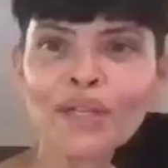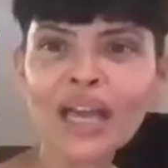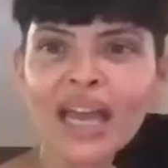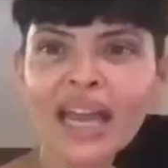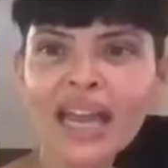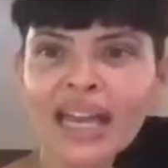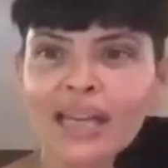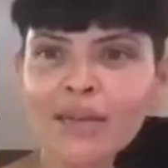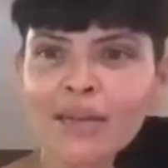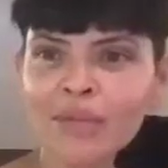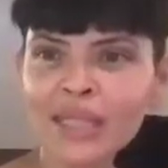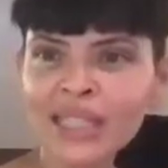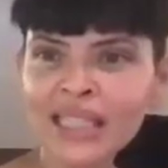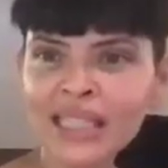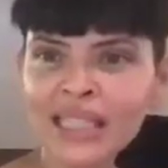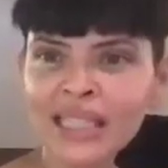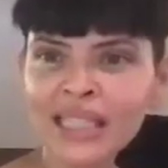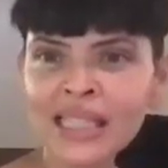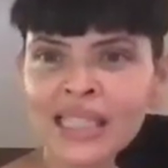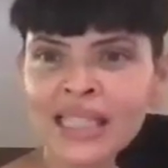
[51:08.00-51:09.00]

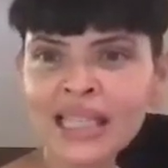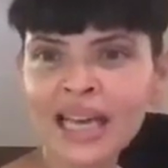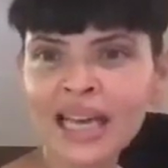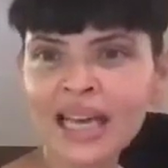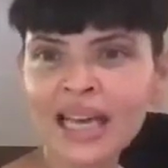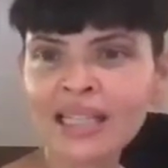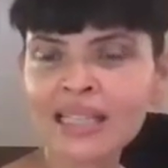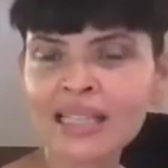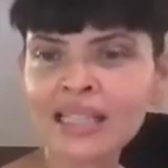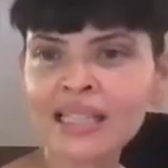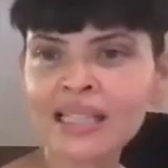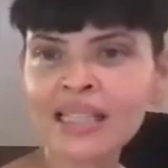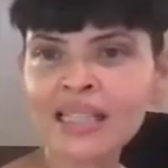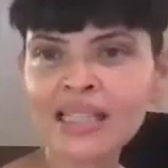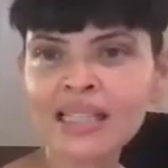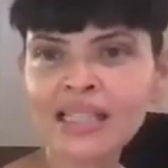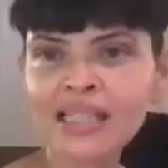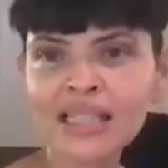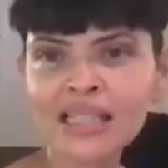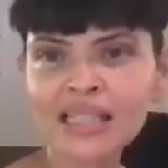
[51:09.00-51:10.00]
Amy says,
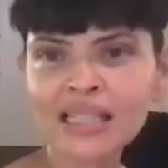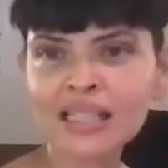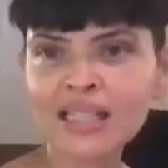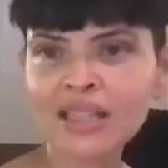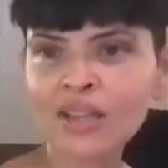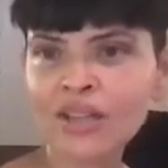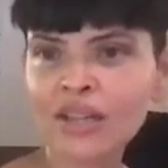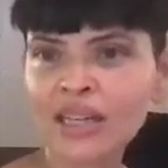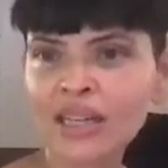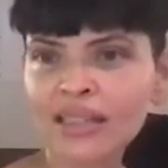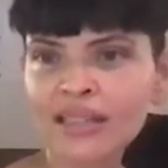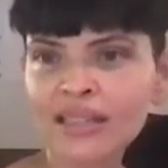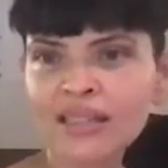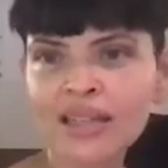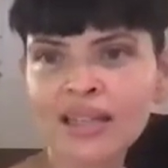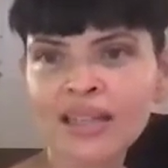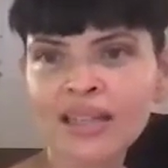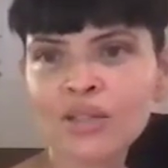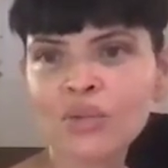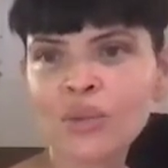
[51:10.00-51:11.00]
since in the United
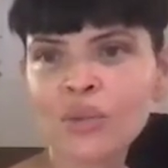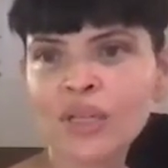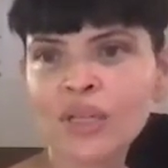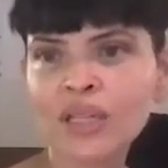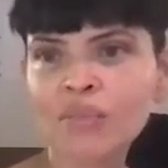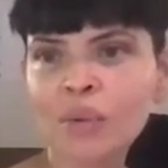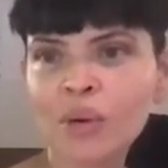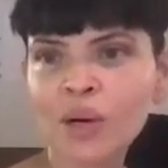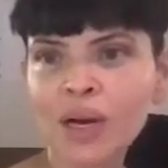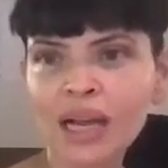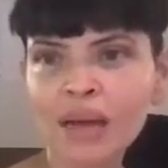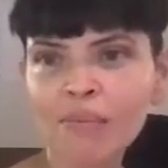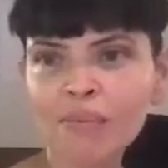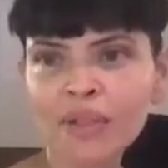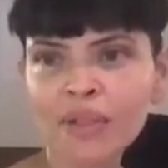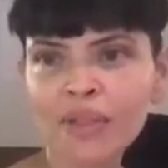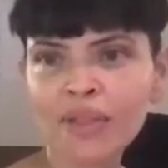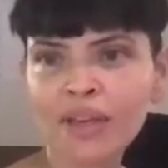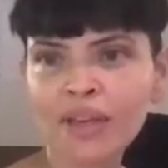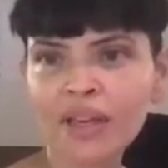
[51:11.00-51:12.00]
States we need more
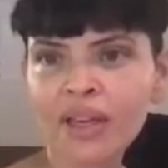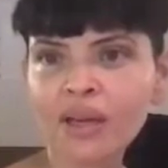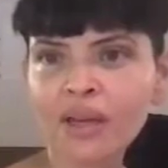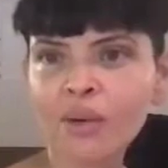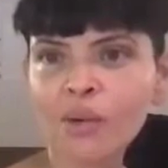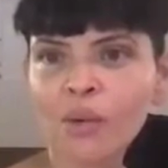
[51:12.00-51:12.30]
empathy,